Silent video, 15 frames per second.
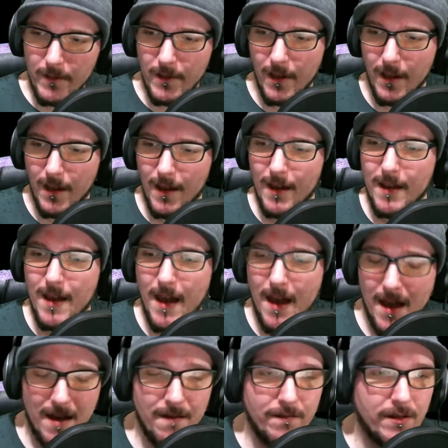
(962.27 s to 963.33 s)
I
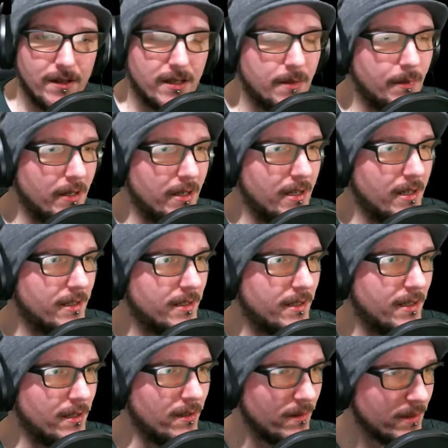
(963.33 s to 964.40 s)
have experienced
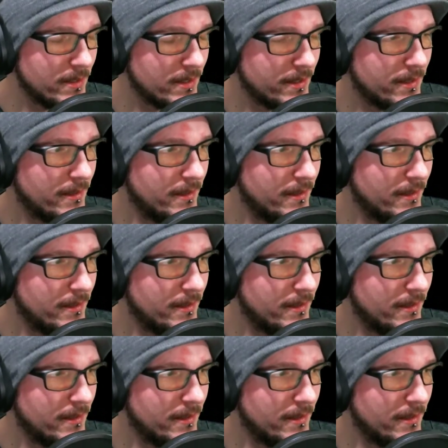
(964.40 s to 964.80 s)
those.